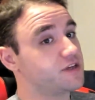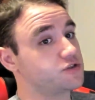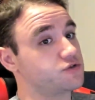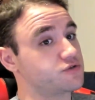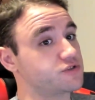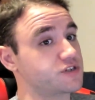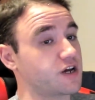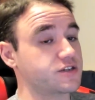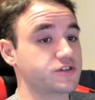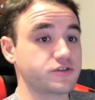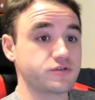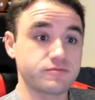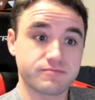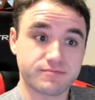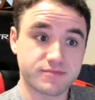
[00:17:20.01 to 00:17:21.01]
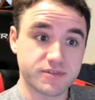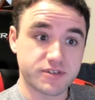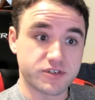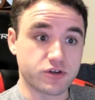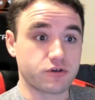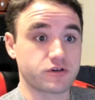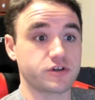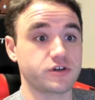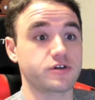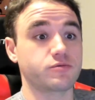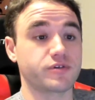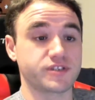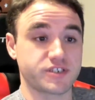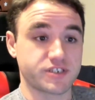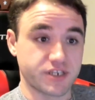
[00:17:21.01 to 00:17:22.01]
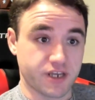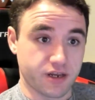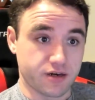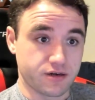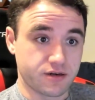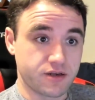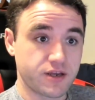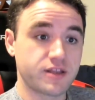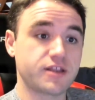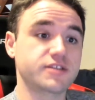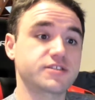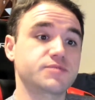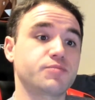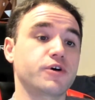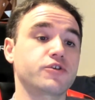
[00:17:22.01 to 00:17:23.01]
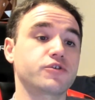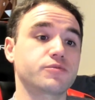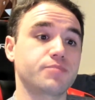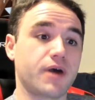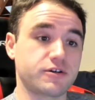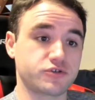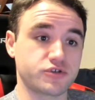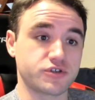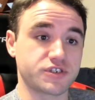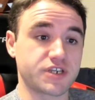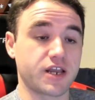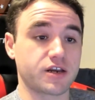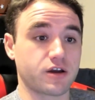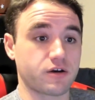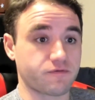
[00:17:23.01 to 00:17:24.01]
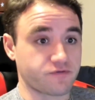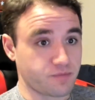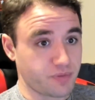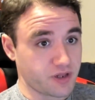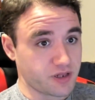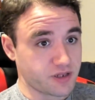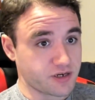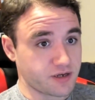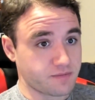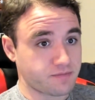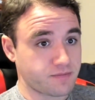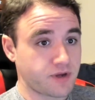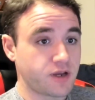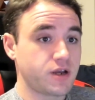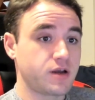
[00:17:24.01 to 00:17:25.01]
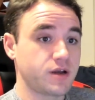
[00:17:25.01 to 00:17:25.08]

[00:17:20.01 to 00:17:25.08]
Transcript: If they choose not to, it's all good. Once again, that's upon your boundaries and comfortability.